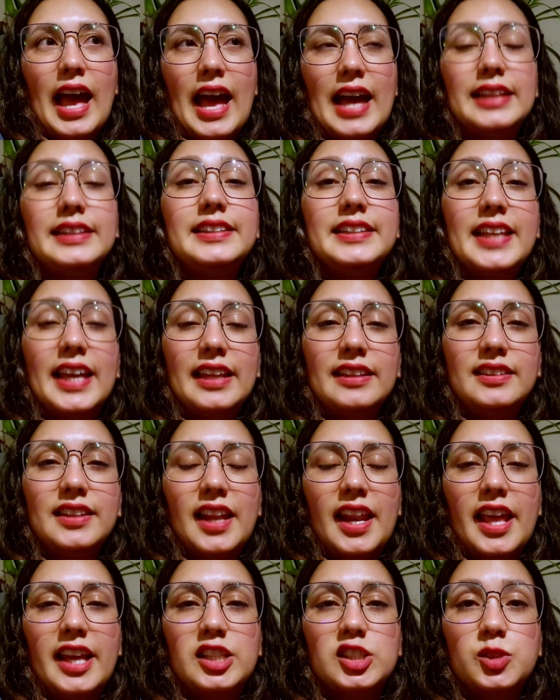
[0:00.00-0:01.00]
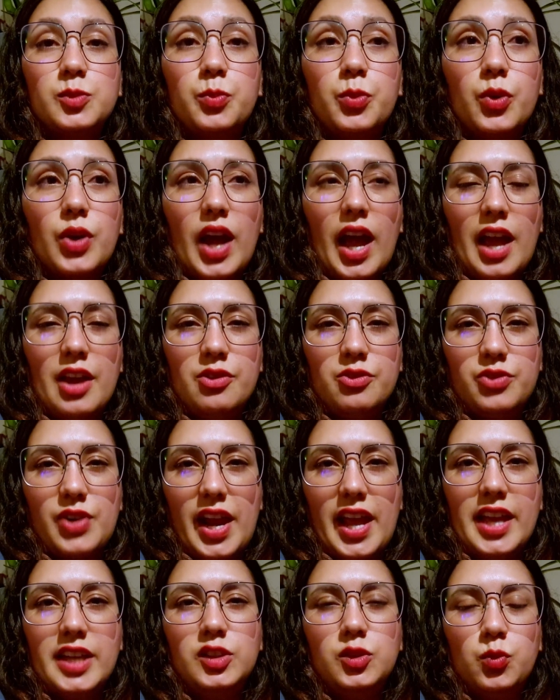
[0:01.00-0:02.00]
And then the next book I
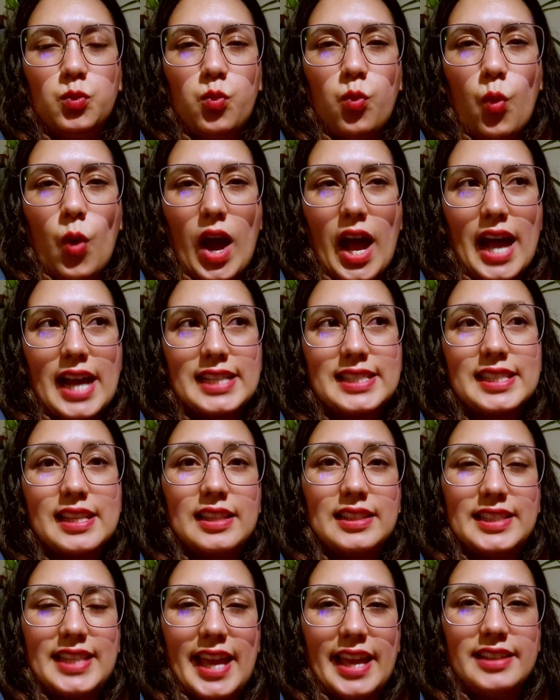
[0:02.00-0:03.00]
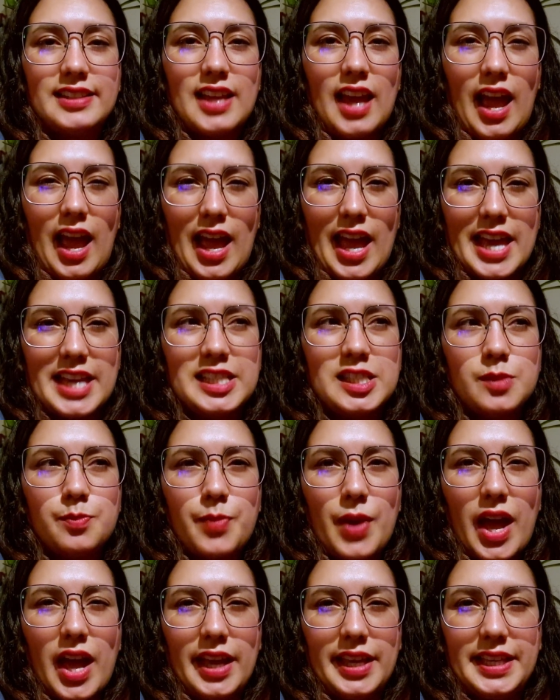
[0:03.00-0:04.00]
read was Dead Eyes
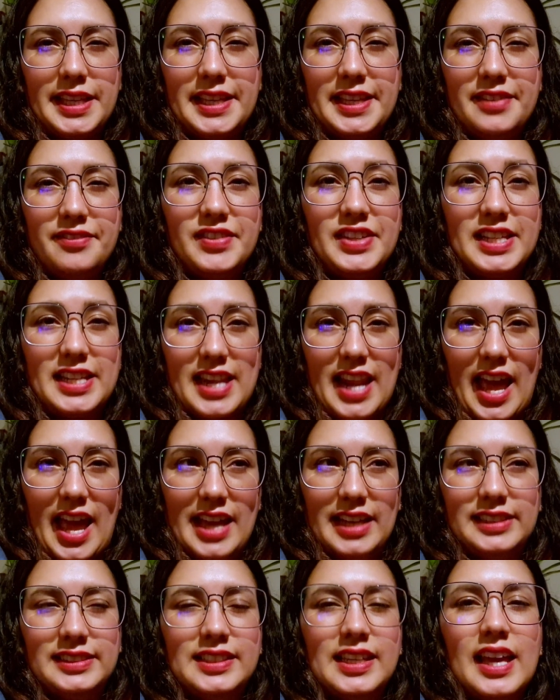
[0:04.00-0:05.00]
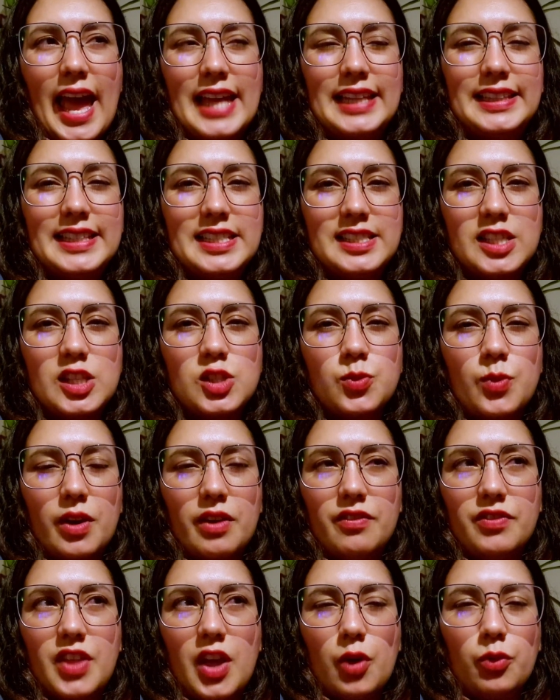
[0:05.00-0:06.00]
by Evie Knight, and this is one
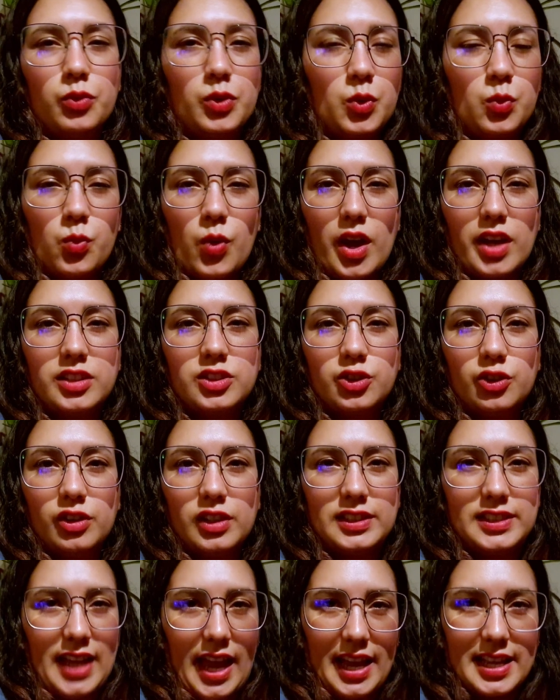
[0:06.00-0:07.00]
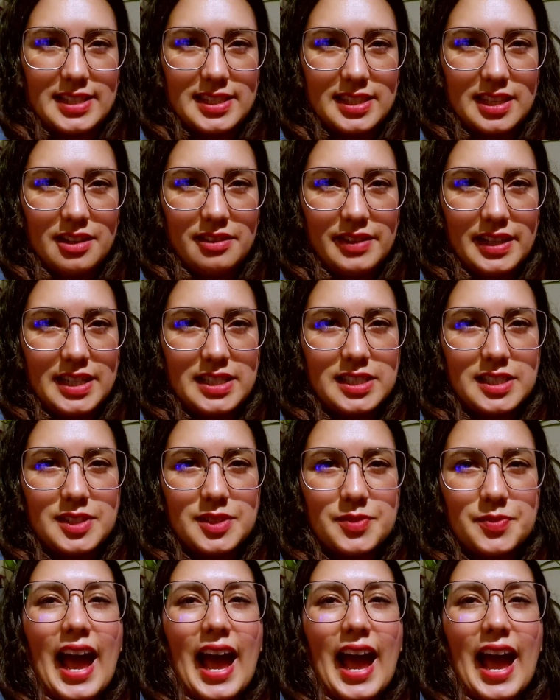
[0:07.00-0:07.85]
of the Rewind or Die series.